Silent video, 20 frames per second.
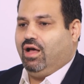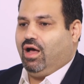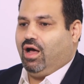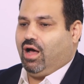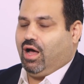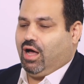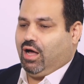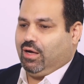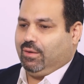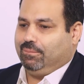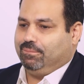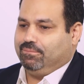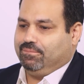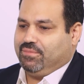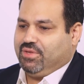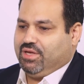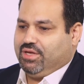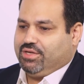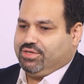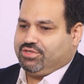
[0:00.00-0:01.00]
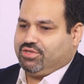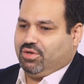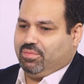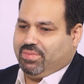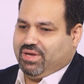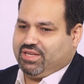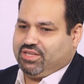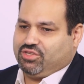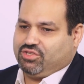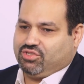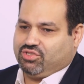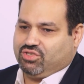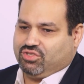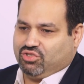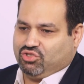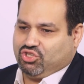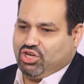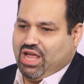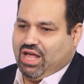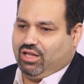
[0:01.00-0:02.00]
So the
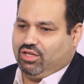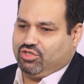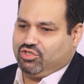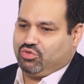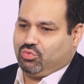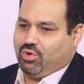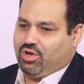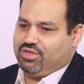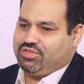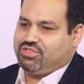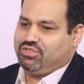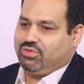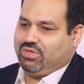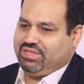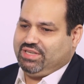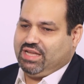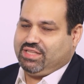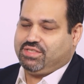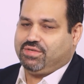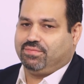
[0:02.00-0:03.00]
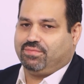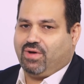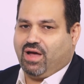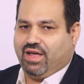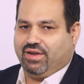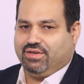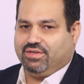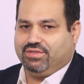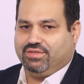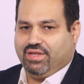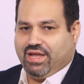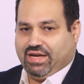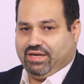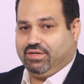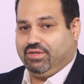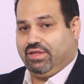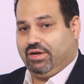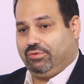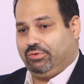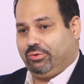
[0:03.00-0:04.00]
biggest challenge was to identify the
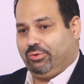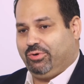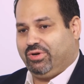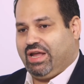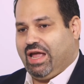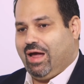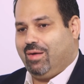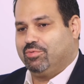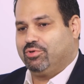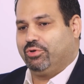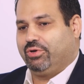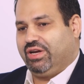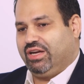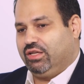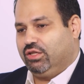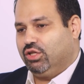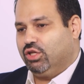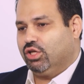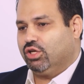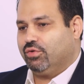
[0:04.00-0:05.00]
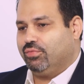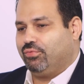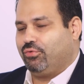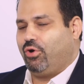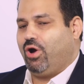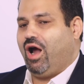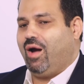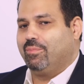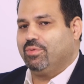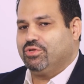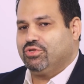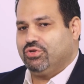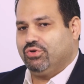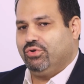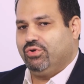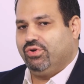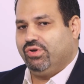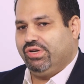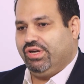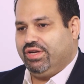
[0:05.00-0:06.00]
data that they were capturing and look for
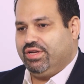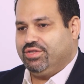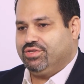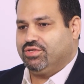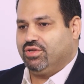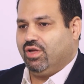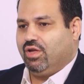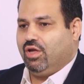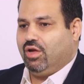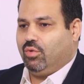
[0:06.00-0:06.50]
opportunities